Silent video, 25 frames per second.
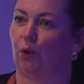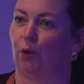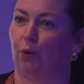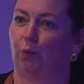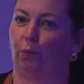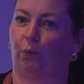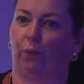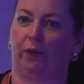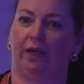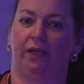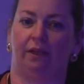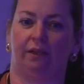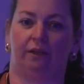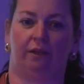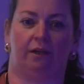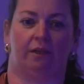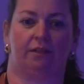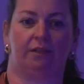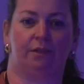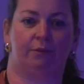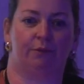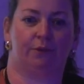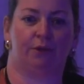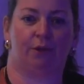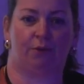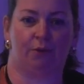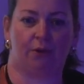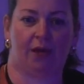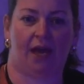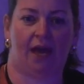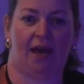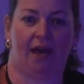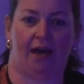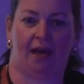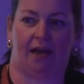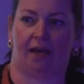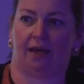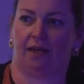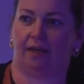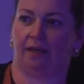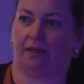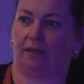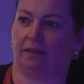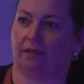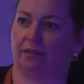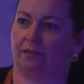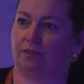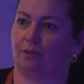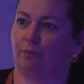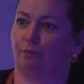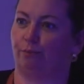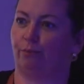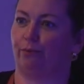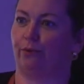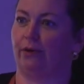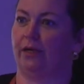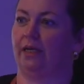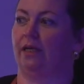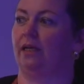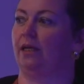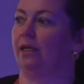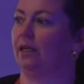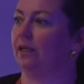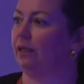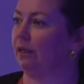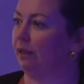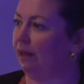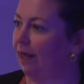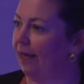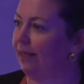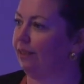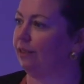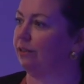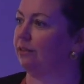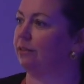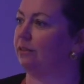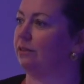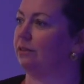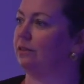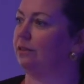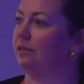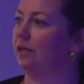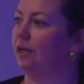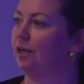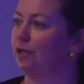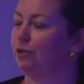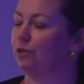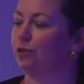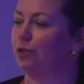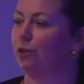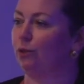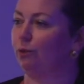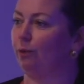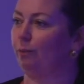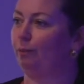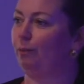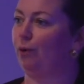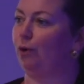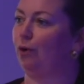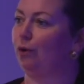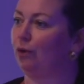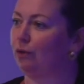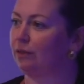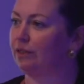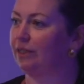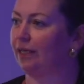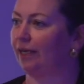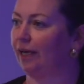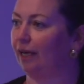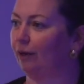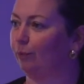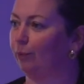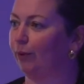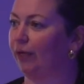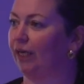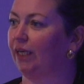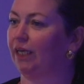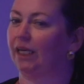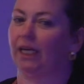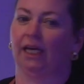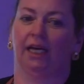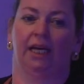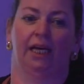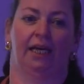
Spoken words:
we thought it was okay to bring clients to a porter cabin